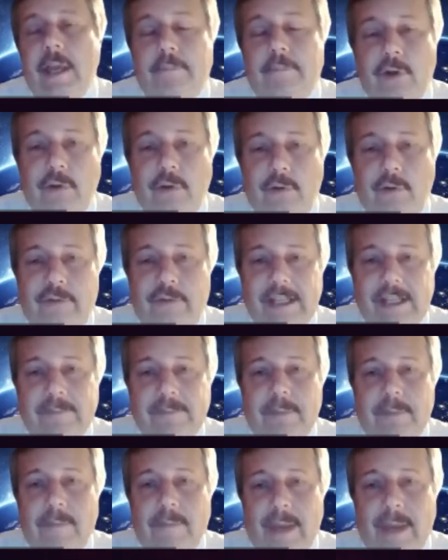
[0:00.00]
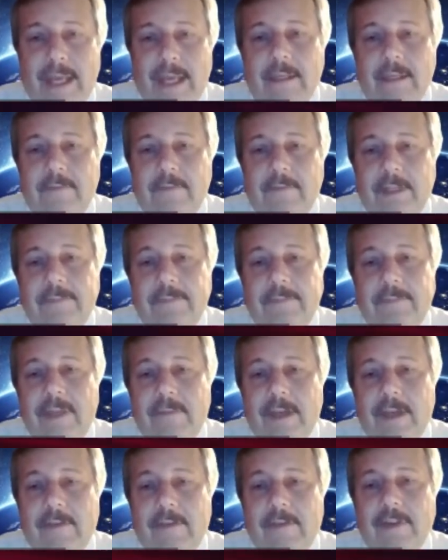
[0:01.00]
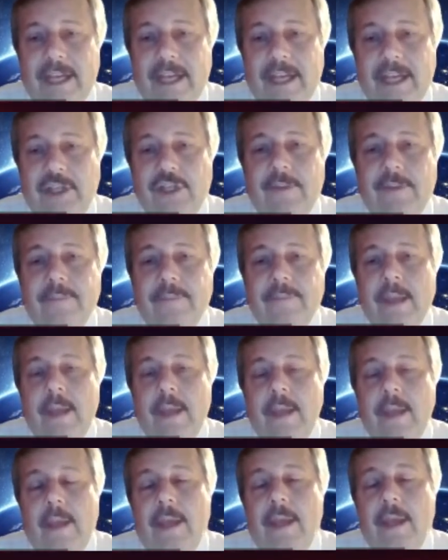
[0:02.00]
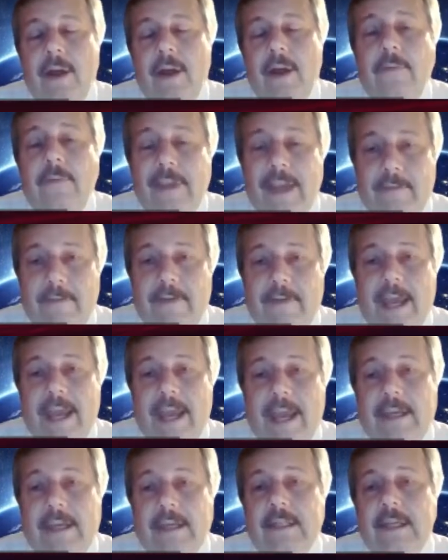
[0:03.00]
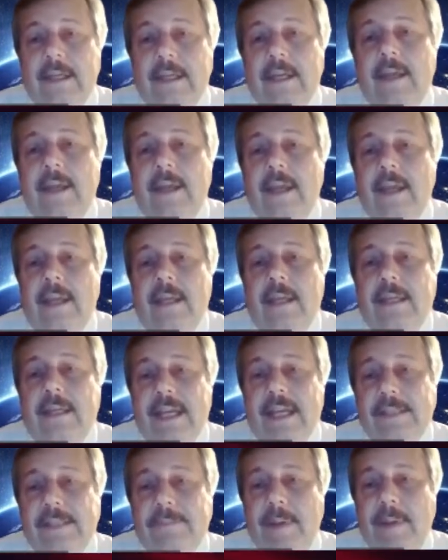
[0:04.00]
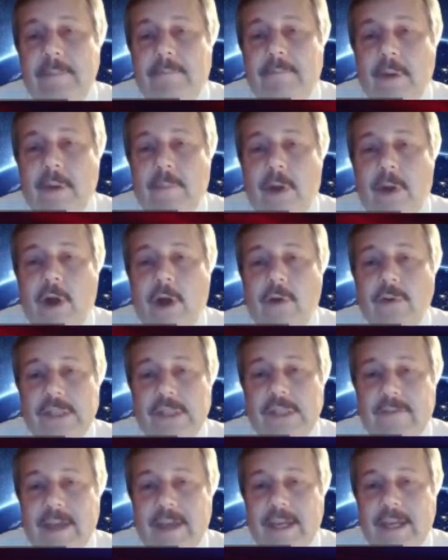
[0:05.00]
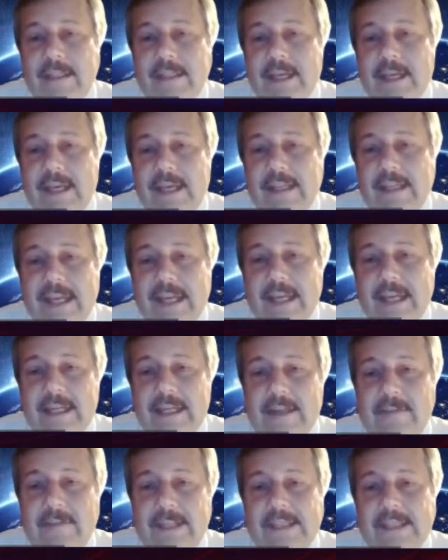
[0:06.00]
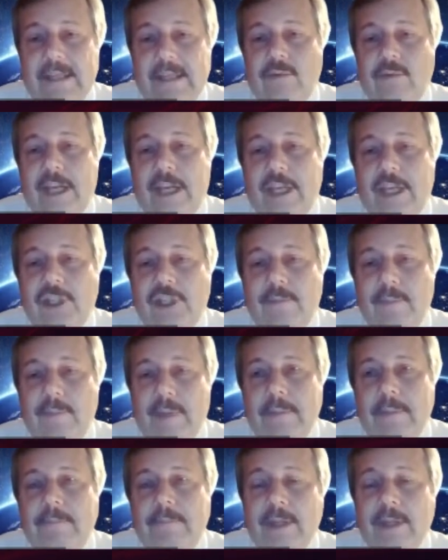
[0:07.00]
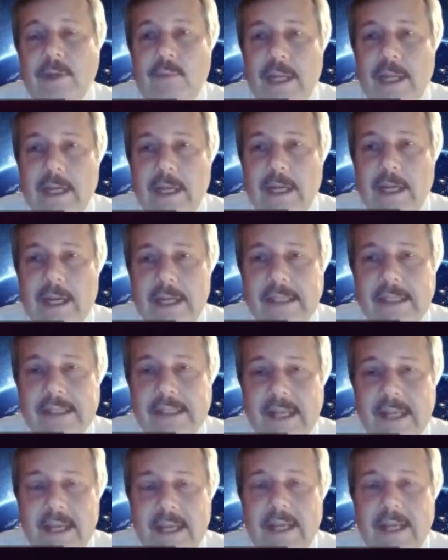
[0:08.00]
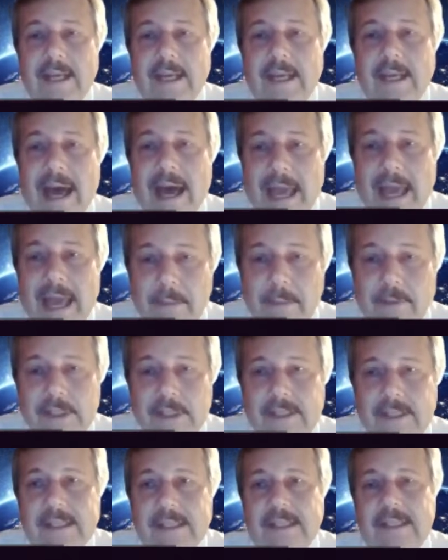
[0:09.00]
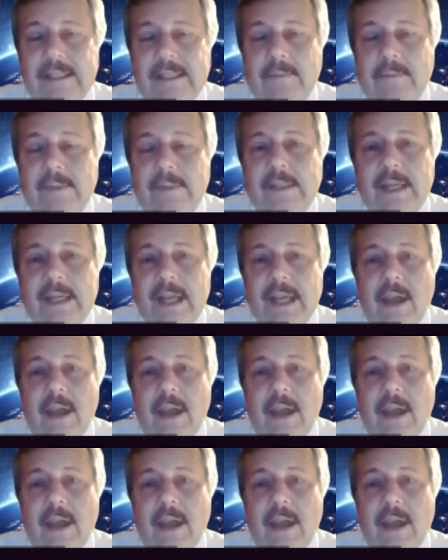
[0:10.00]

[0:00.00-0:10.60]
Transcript: prove experimentally this P-wave nature. On the other hand, it has been proposed that exactly this situation might be realized in hybrid systems